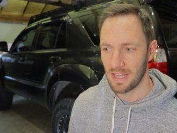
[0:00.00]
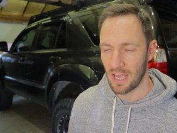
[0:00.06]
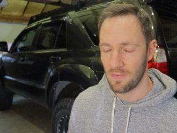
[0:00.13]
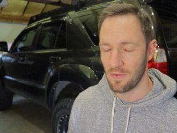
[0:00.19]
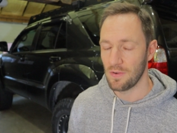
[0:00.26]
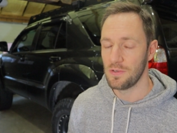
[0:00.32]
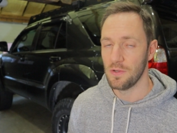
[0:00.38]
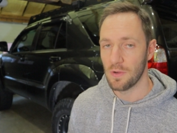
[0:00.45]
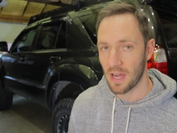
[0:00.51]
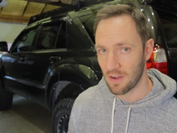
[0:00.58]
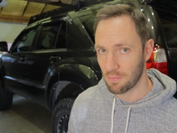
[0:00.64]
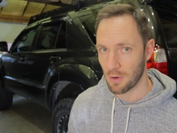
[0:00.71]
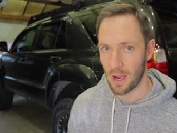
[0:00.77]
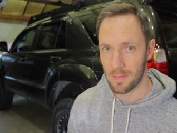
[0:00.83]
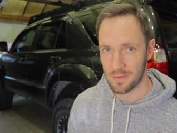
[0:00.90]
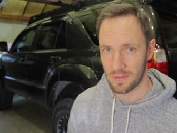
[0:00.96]
if you do have
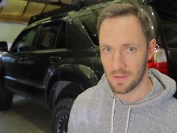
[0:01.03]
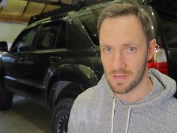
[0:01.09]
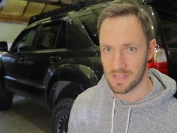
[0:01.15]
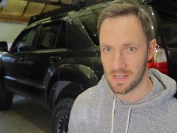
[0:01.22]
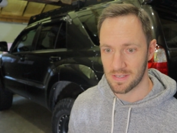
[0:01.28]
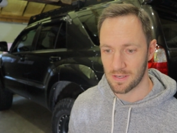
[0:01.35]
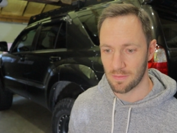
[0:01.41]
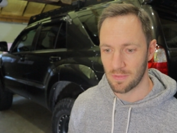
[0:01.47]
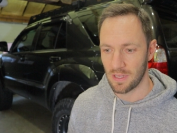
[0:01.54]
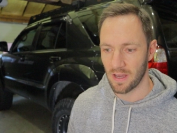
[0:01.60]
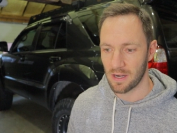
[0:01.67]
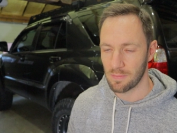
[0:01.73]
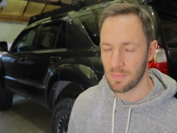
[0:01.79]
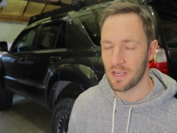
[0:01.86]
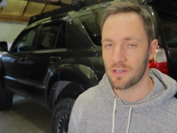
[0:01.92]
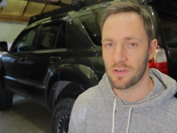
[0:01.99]
problems with your system, you got
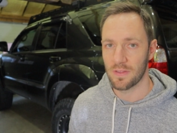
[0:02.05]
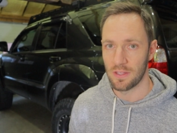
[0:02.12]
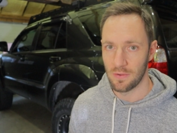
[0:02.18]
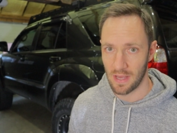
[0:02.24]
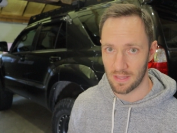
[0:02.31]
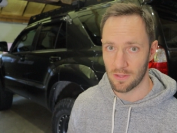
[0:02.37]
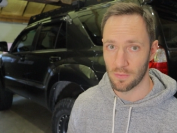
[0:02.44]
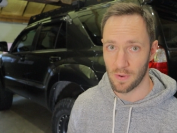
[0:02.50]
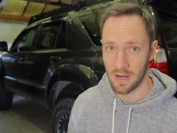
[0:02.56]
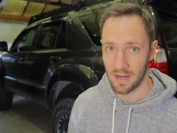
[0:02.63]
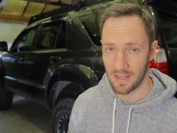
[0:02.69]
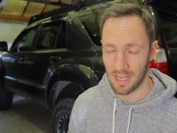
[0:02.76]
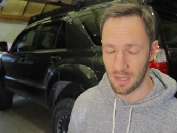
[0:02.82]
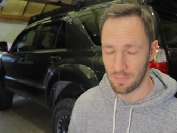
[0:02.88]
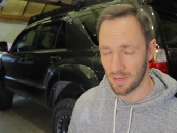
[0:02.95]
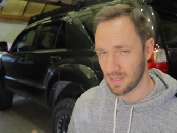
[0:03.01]
to make sure that you get the right
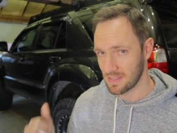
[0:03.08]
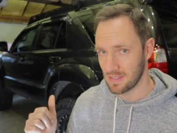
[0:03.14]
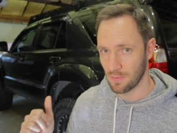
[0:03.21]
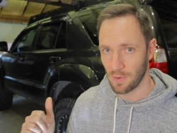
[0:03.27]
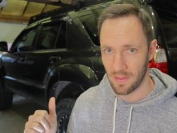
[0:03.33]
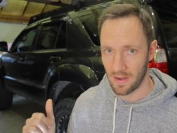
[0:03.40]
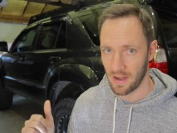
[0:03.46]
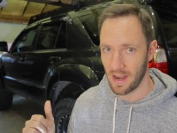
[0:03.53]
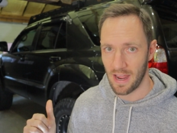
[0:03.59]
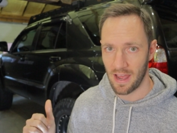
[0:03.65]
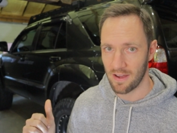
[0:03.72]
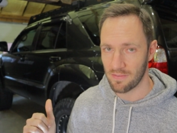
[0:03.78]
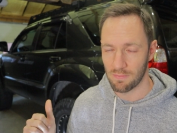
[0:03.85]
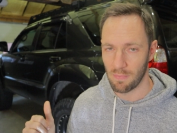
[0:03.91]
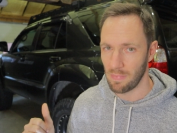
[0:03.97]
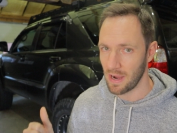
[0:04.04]
kit, because the one that I
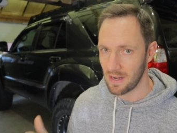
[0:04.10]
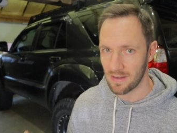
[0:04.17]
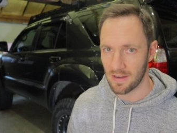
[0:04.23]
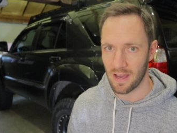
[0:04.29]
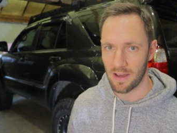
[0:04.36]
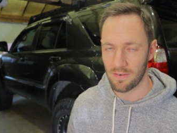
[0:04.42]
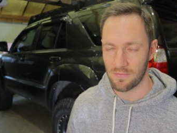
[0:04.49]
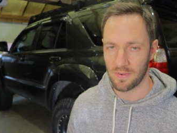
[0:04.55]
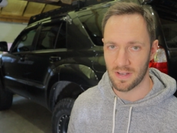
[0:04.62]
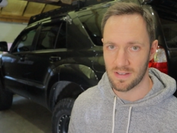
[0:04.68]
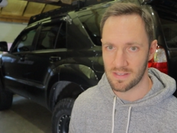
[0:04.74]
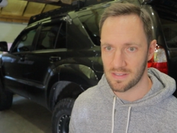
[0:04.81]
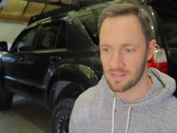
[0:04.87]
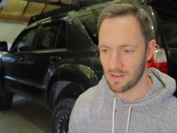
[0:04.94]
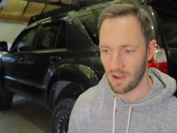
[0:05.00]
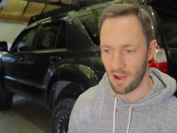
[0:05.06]
have might not
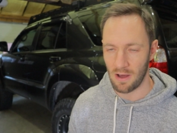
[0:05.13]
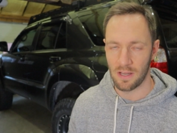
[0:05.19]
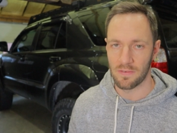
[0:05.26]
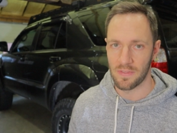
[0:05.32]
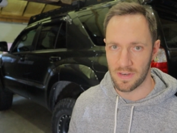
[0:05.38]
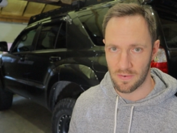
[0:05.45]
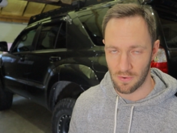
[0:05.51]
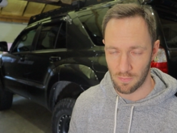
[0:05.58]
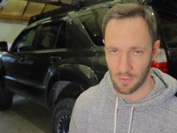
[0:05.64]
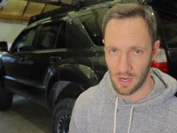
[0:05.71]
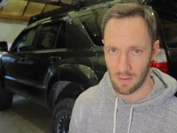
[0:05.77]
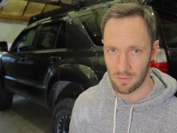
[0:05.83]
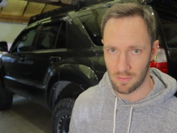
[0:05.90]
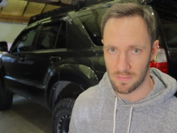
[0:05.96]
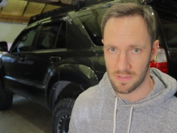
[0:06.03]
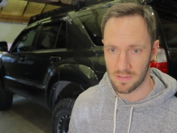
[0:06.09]
fix all of the different
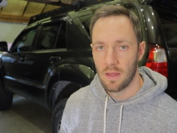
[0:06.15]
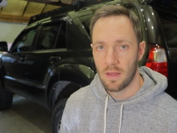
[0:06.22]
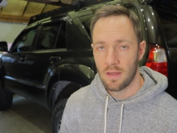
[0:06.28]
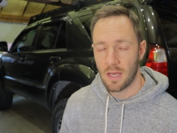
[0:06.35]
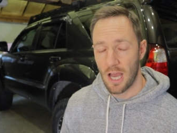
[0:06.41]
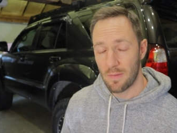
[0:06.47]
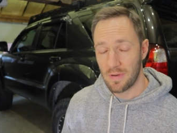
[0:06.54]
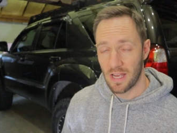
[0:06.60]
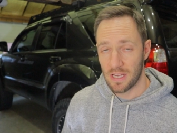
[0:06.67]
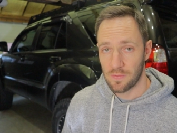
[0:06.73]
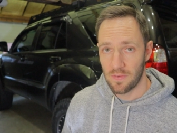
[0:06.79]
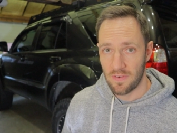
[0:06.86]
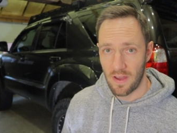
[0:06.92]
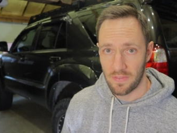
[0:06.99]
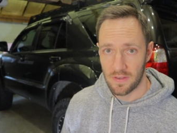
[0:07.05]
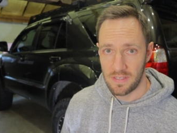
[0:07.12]
problems. Up next,
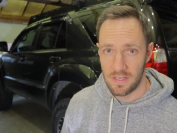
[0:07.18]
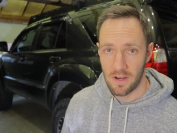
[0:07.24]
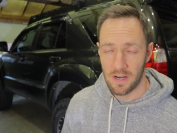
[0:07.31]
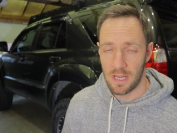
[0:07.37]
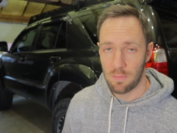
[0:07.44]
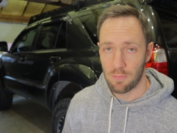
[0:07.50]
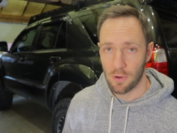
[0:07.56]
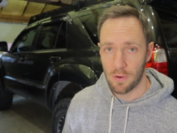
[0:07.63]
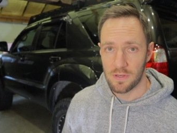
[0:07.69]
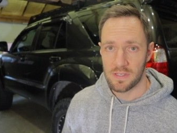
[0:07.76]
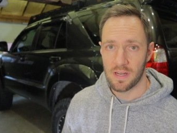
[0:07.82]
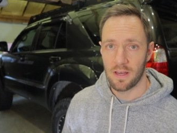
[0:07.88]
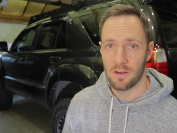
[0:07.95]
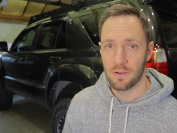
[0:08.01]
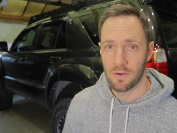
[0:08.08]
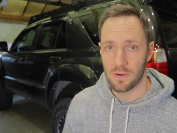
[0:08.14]
we've got the TRD Pro Style